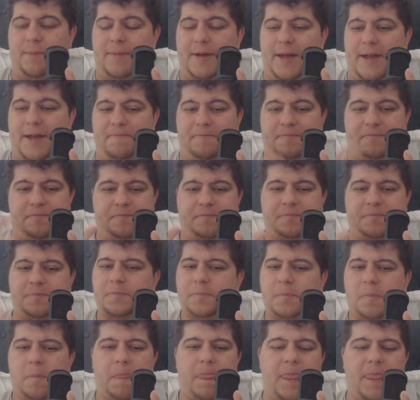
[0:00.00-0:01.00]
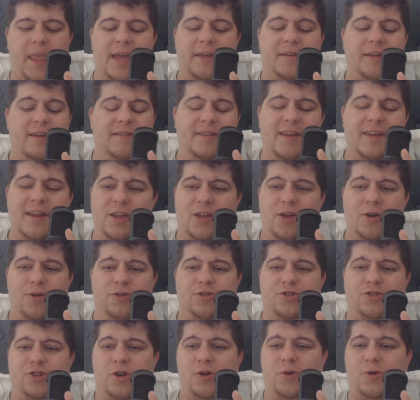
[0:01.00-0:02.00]
But it does kind of go to
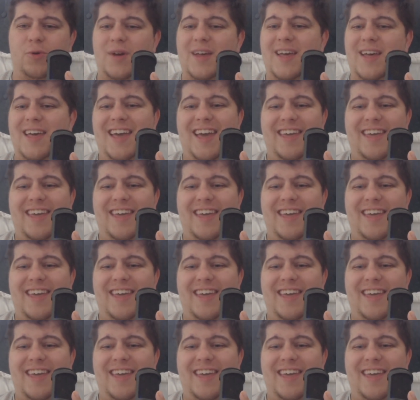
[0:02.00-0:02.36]
show